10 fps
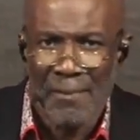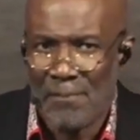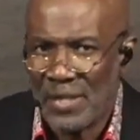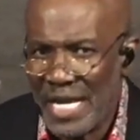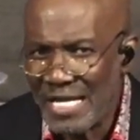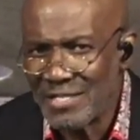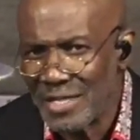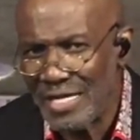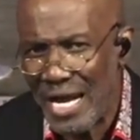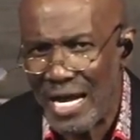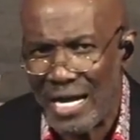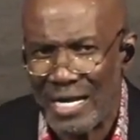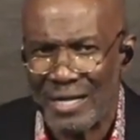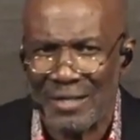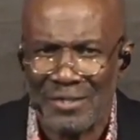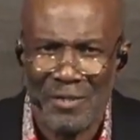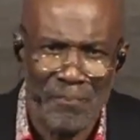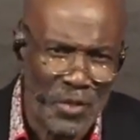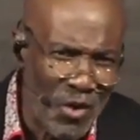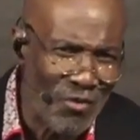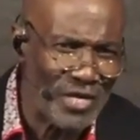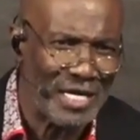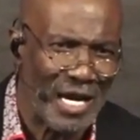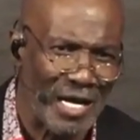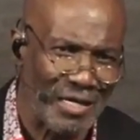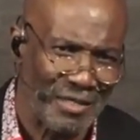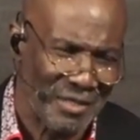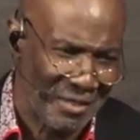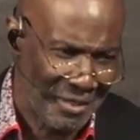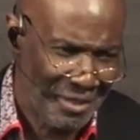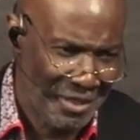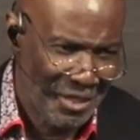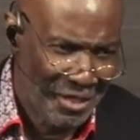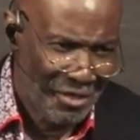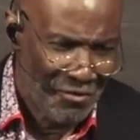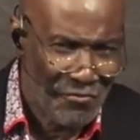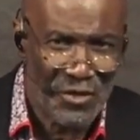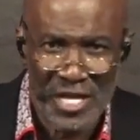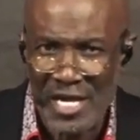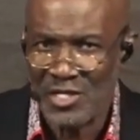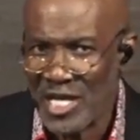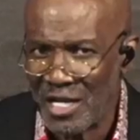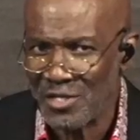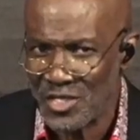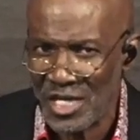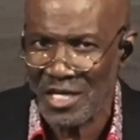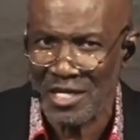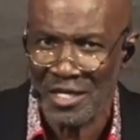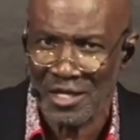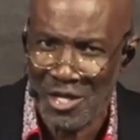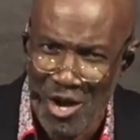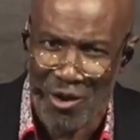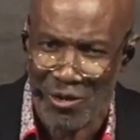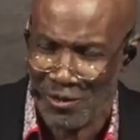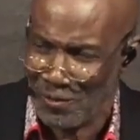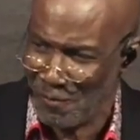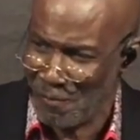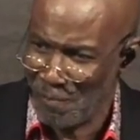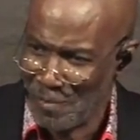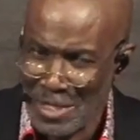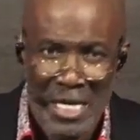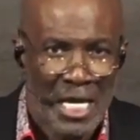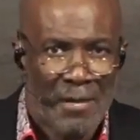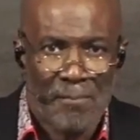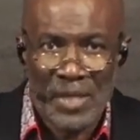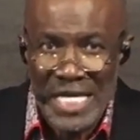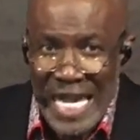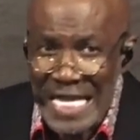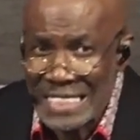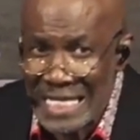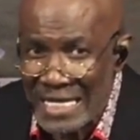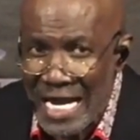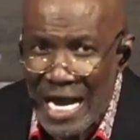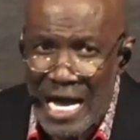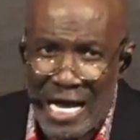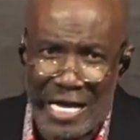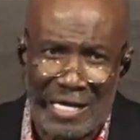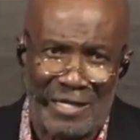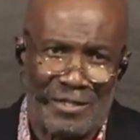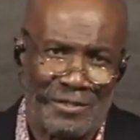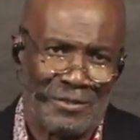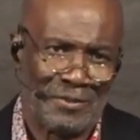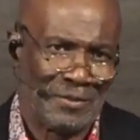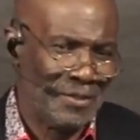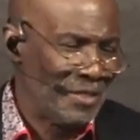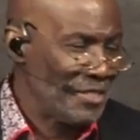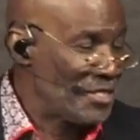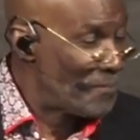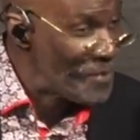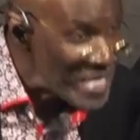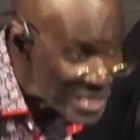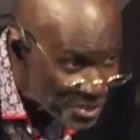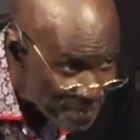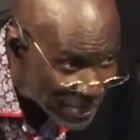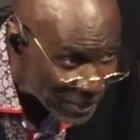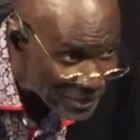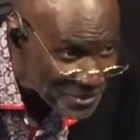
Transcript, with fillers: Blessed are the pure in heart, for they shall see God. Blessed are the peacemakers,